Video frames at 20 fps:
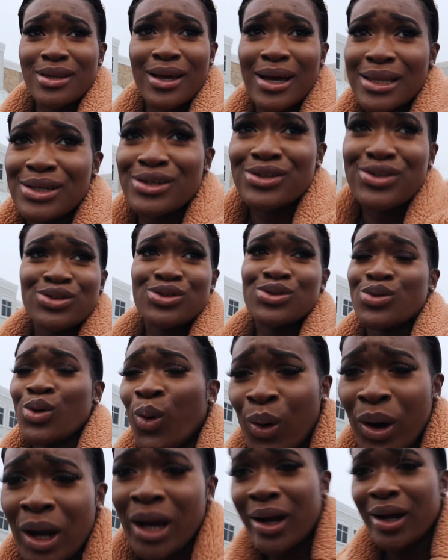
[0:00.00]
the other
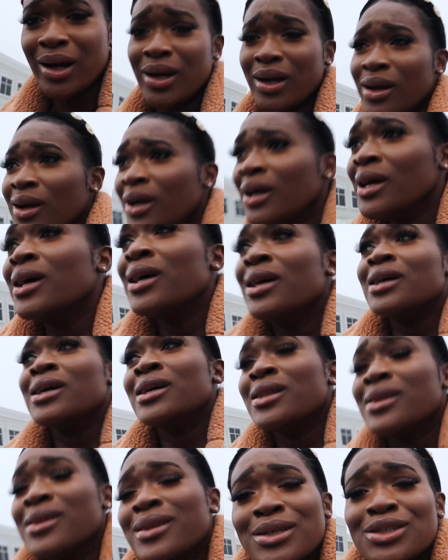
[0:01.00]
store
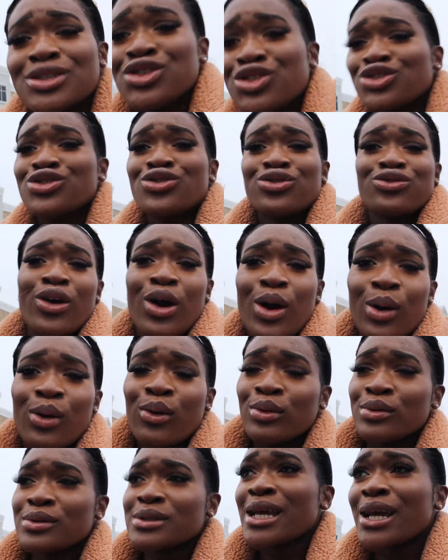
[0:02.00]
let's
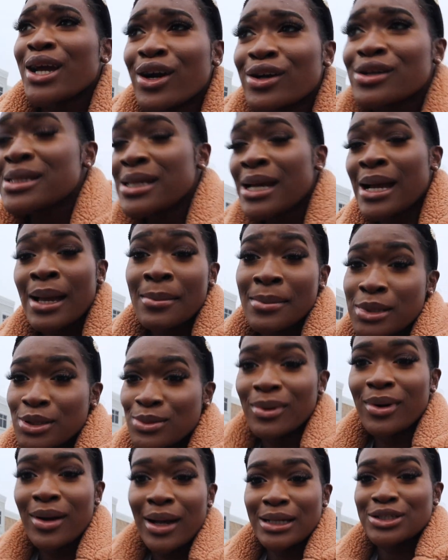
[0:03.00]
stroll take our time we
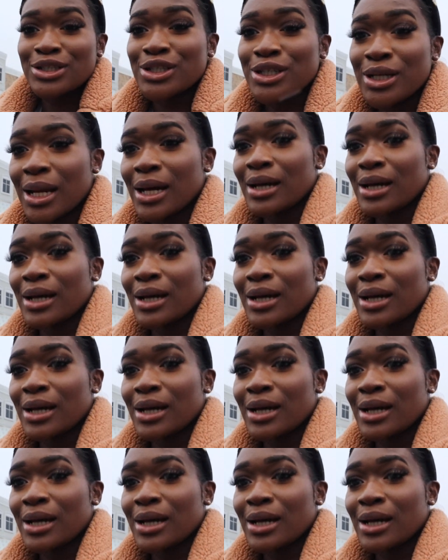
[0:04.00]
don't got shit